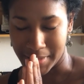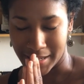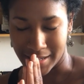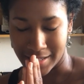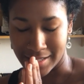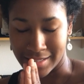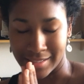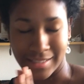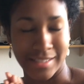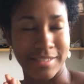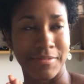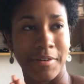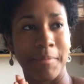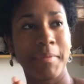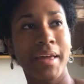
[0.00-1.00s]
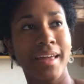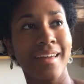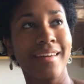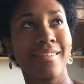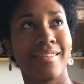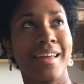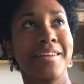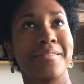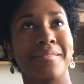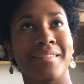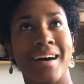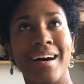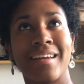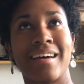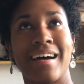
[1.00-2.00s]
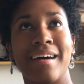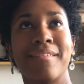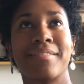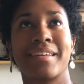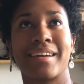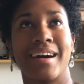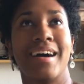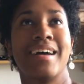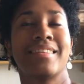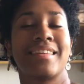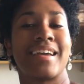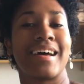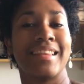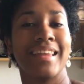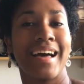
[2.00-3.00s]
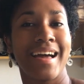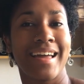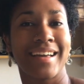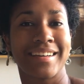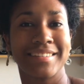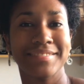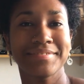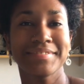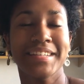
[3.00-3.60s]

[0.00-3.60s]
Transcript: because for me, they do not have the kind that I like,